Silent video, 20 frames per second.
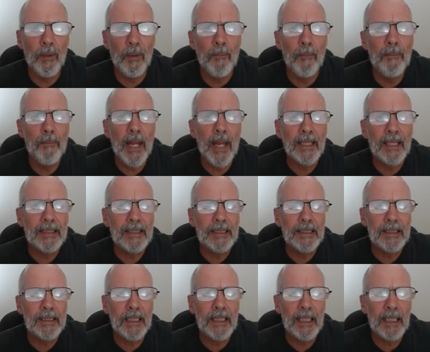
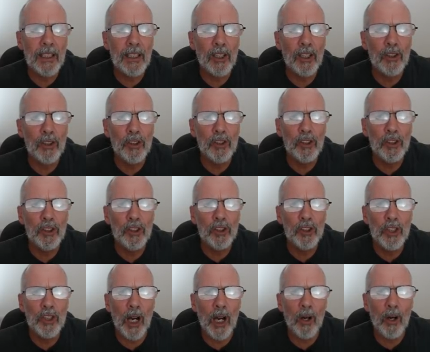Mexicans
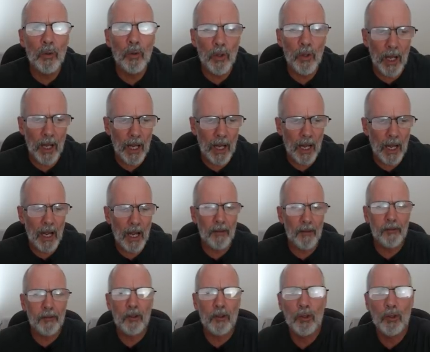don't
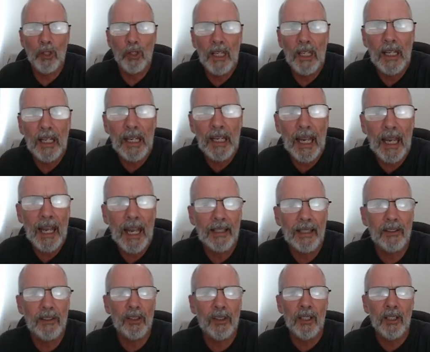have to
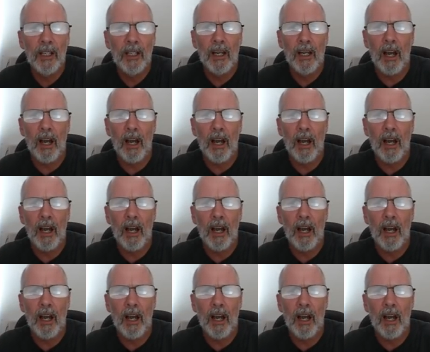get